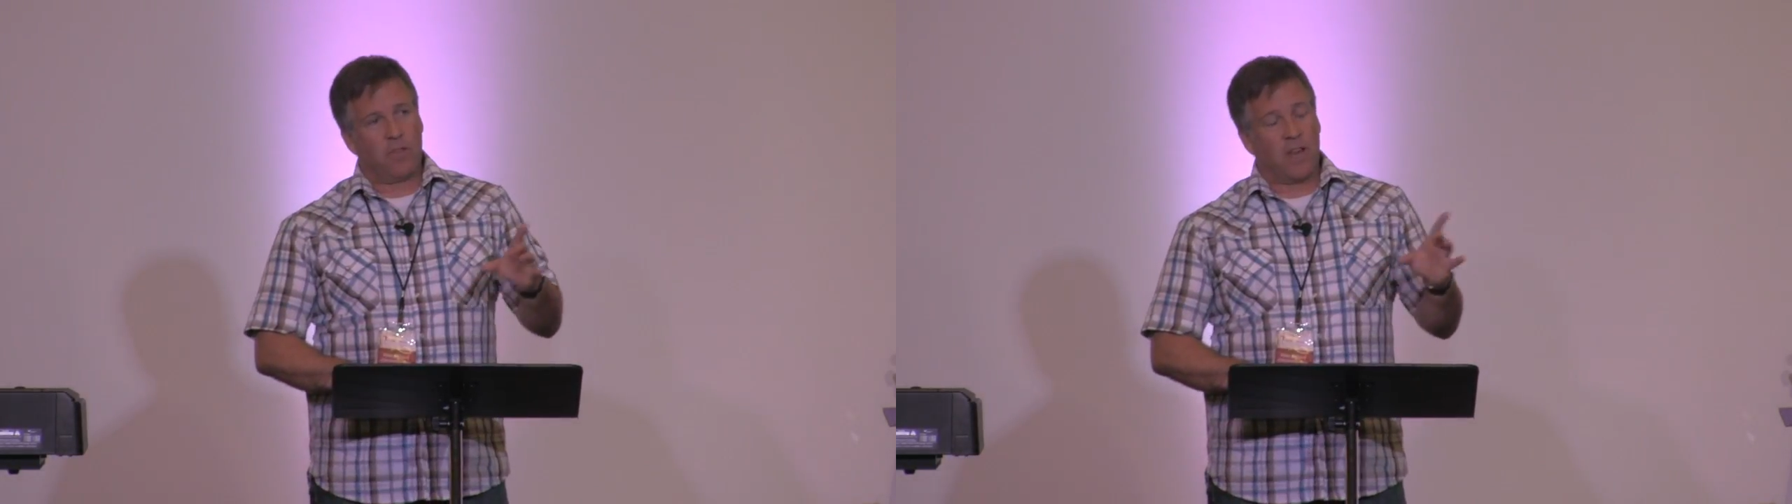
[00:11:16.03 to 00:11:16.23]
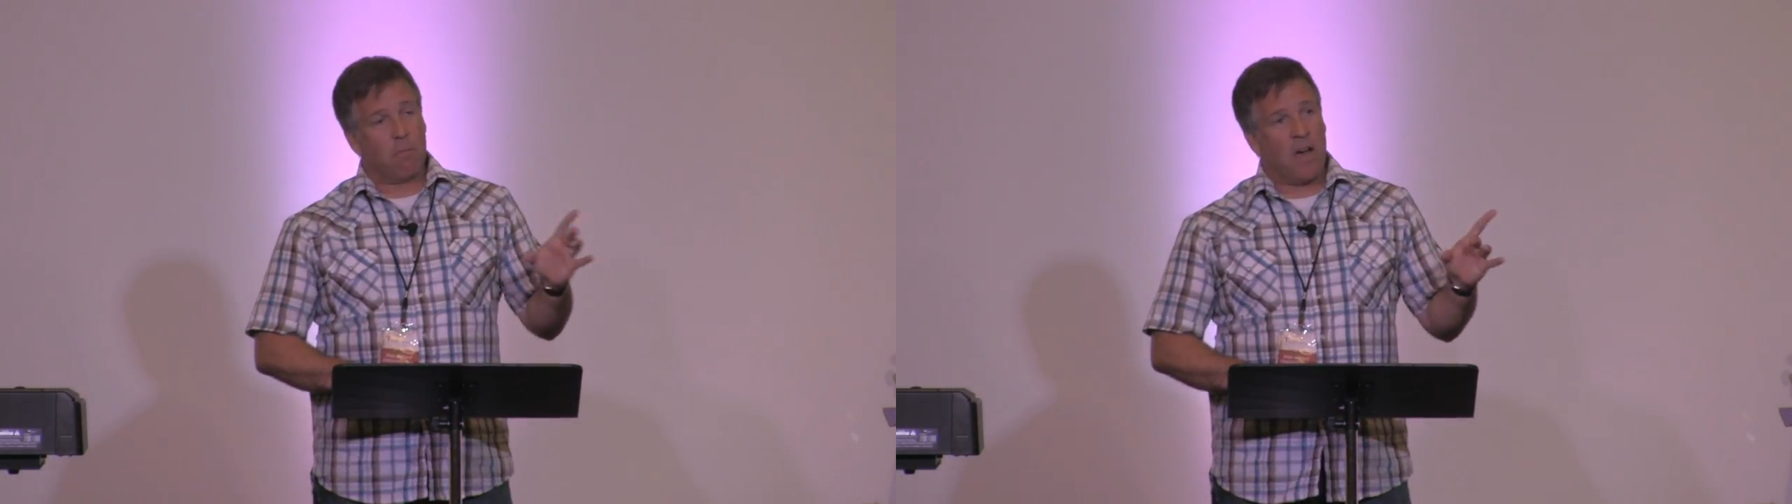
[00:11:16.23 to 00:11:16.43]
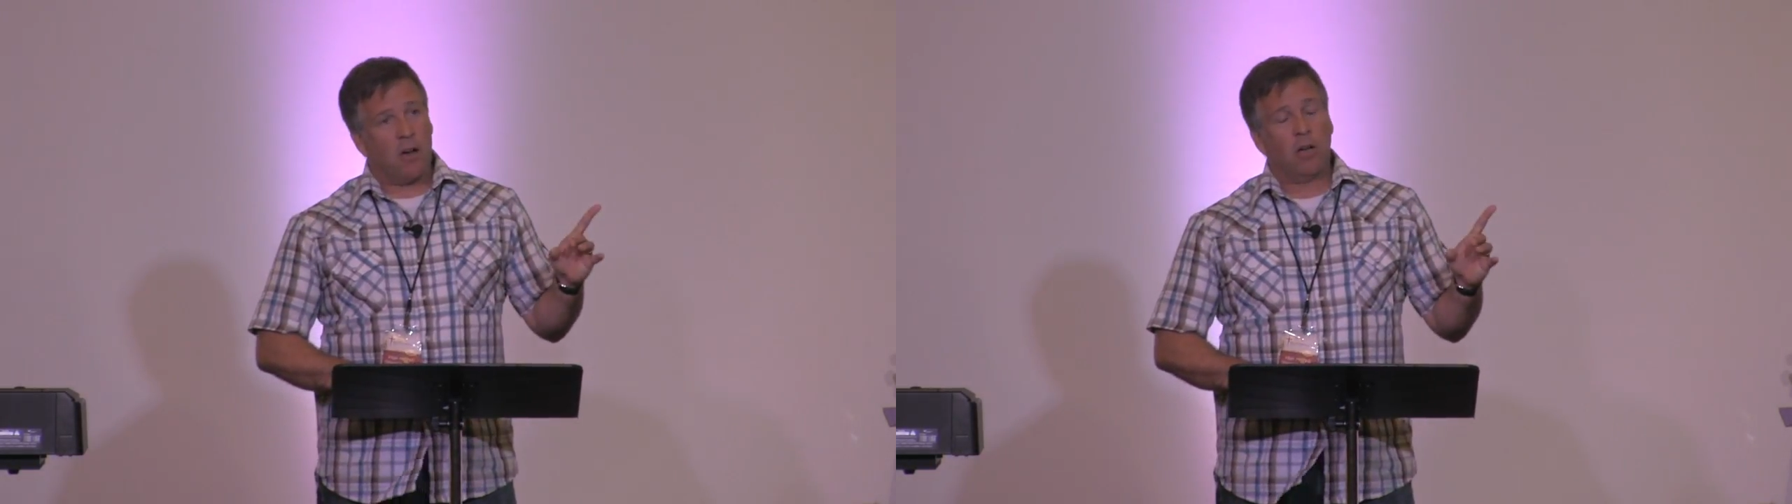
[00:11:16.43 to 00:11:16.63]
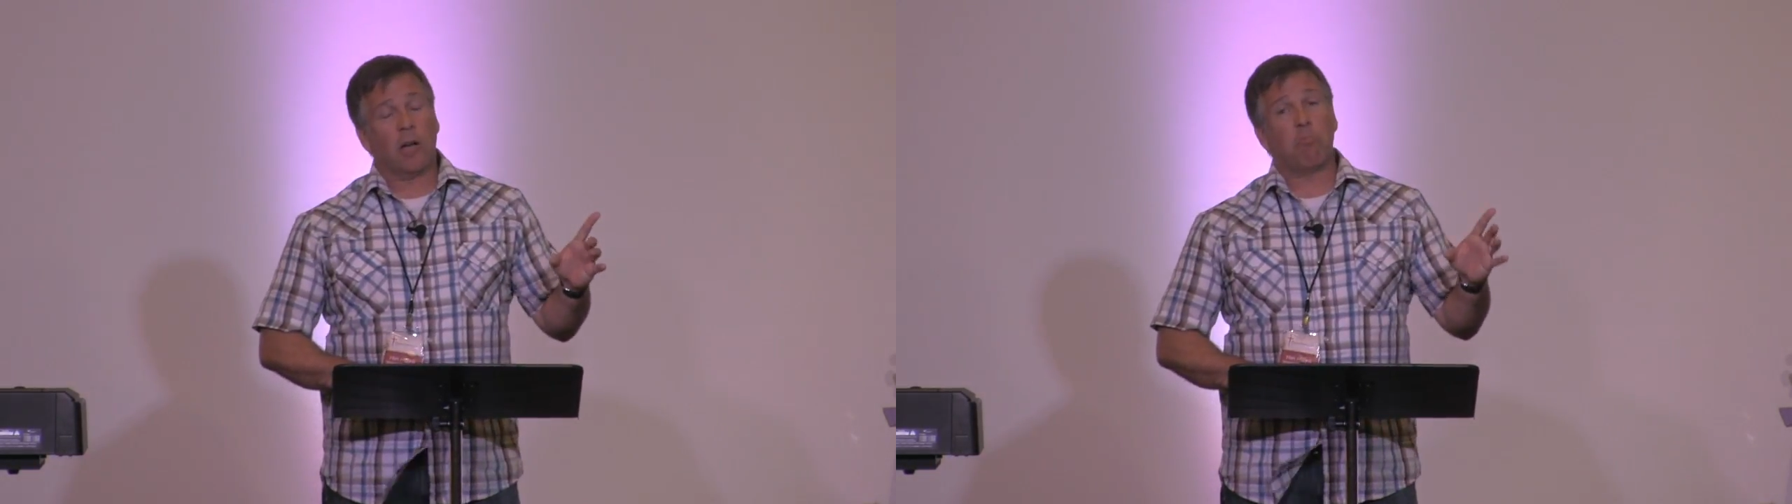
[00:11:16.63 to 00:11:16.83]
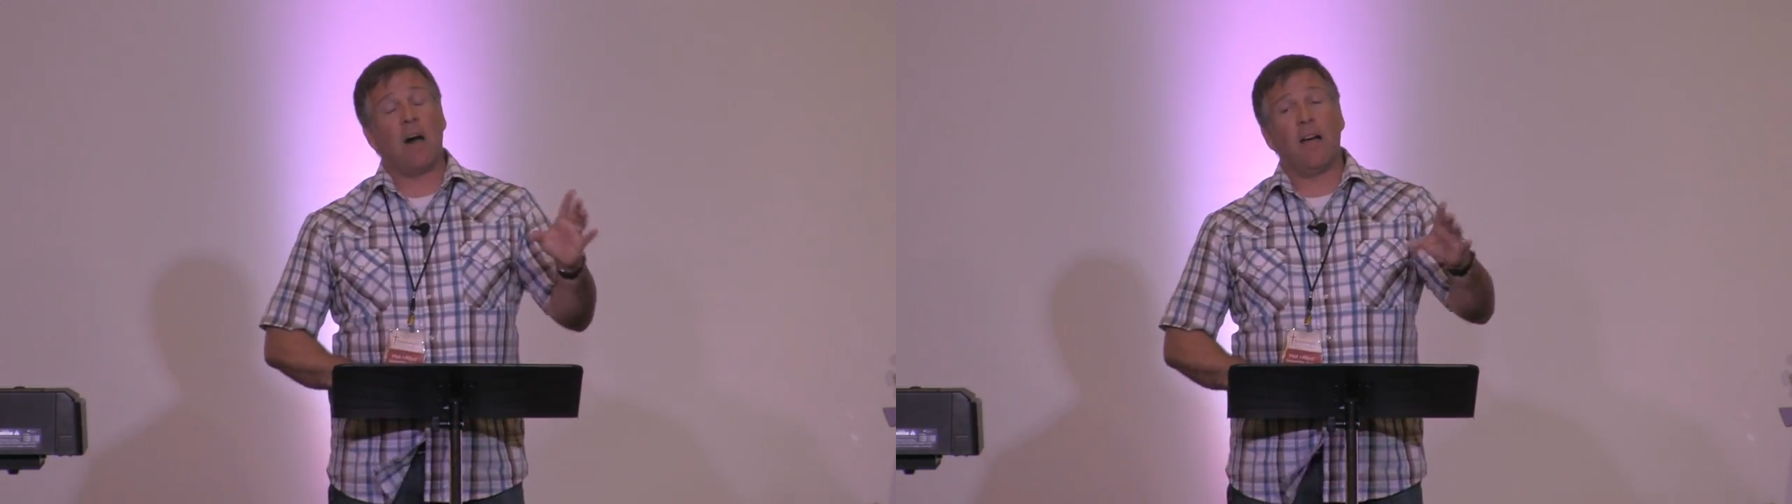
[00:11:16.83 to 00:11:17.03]
you think about
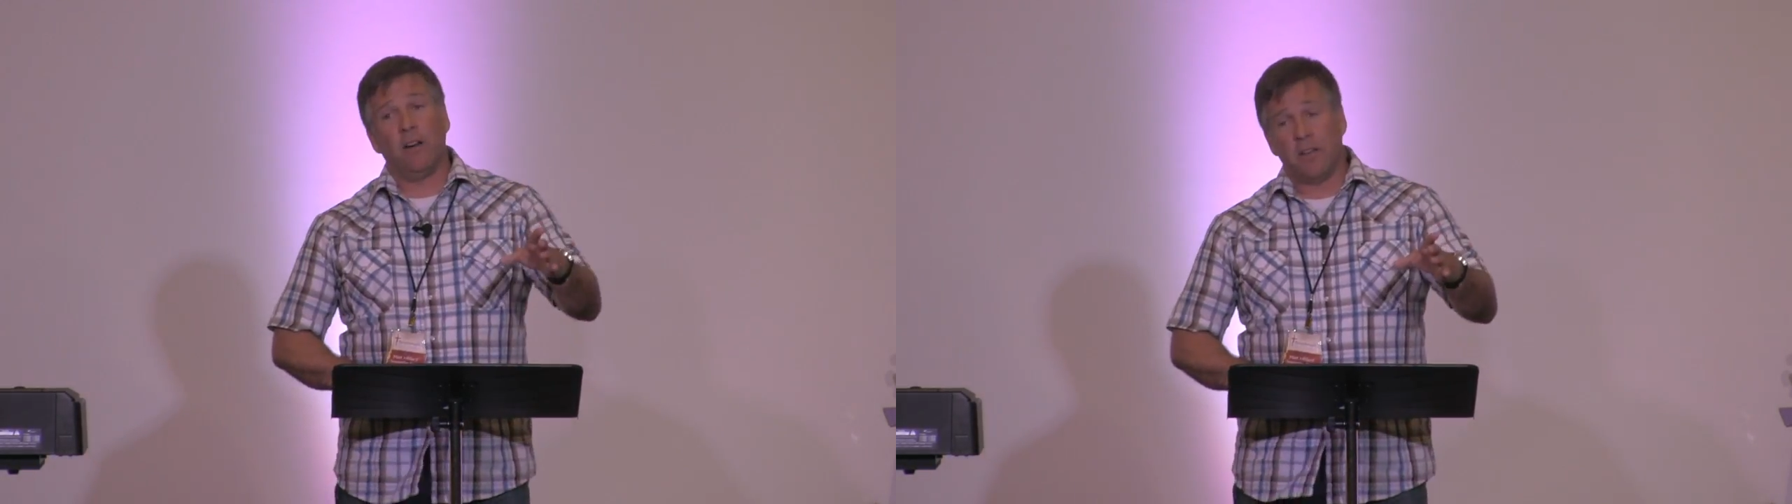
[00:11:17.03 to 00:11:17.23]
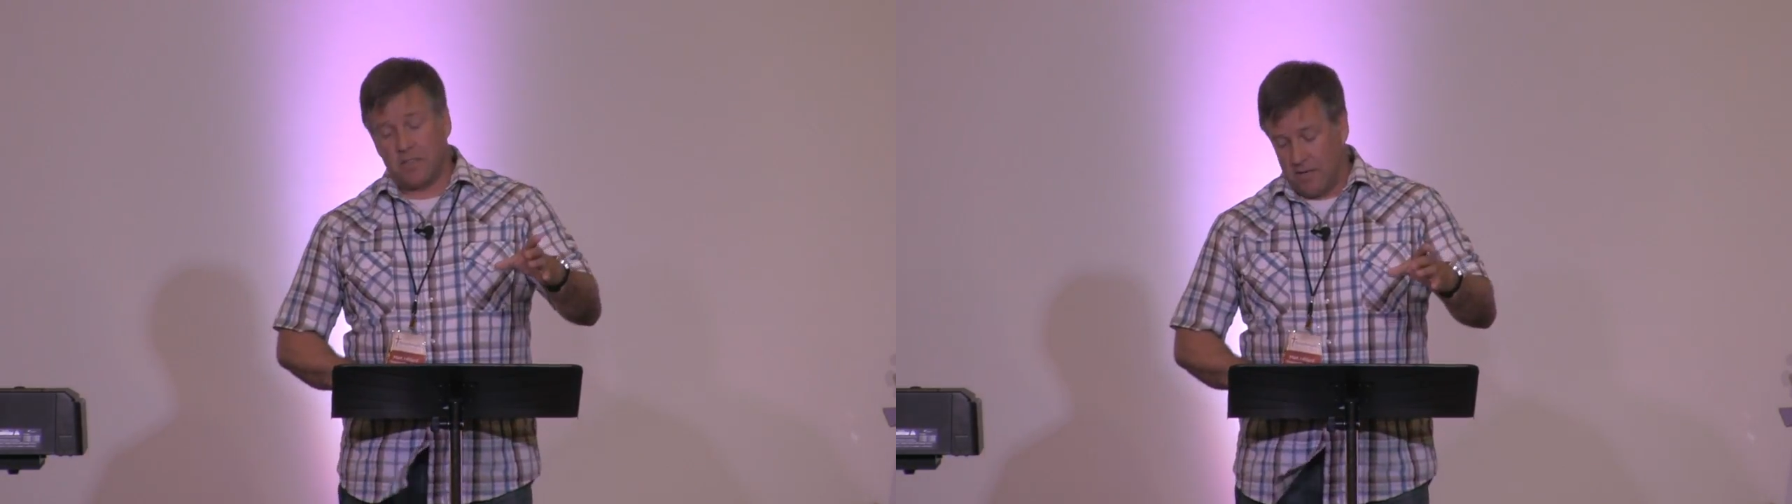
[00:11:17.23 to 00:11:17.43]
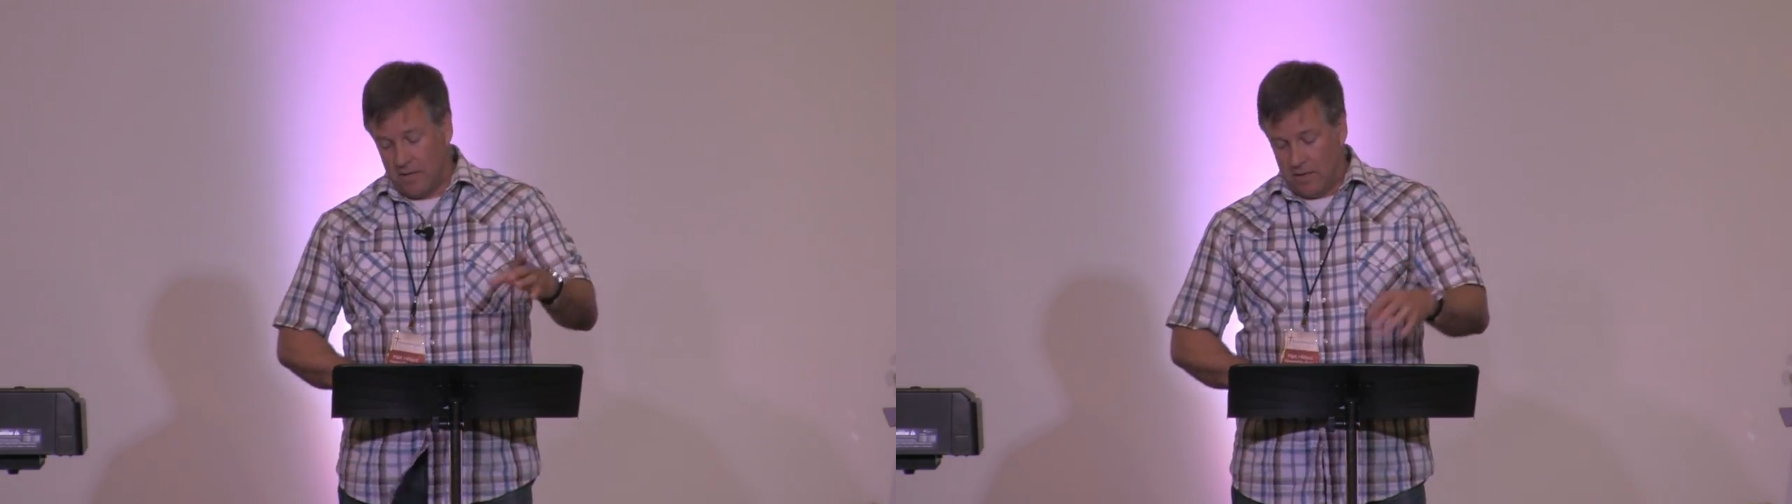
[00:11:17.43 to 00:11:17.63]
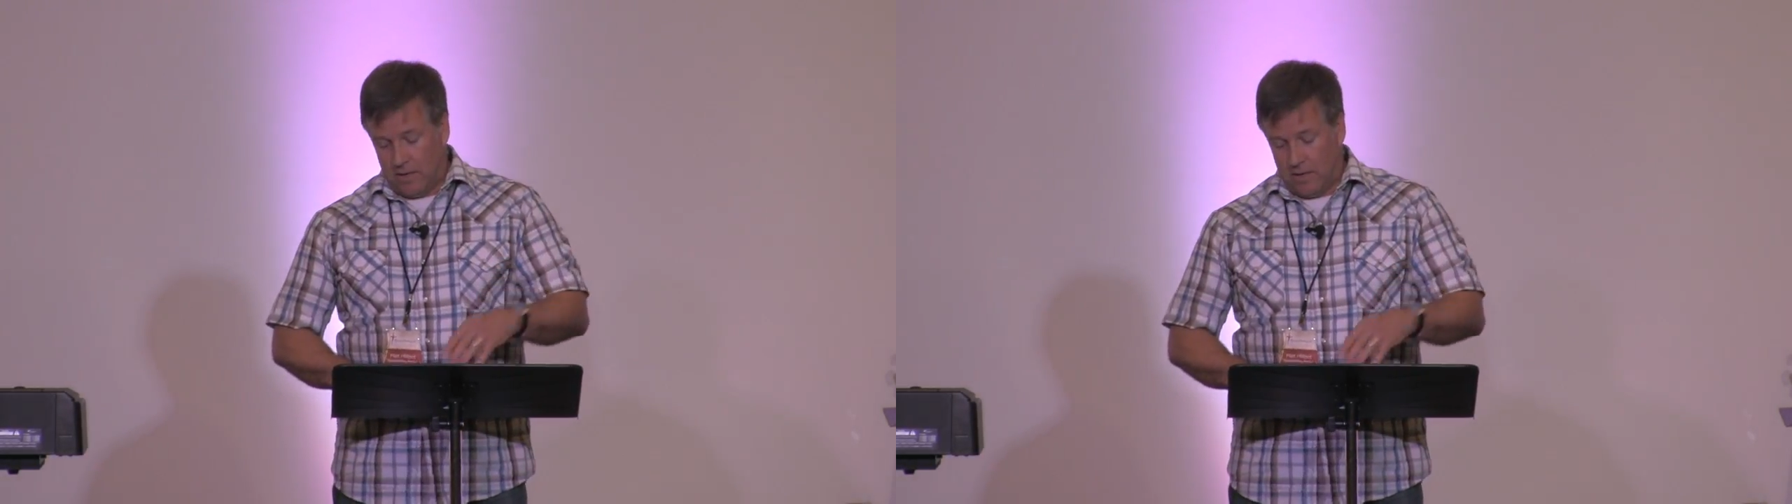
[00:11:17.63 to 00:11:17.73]
like Pilate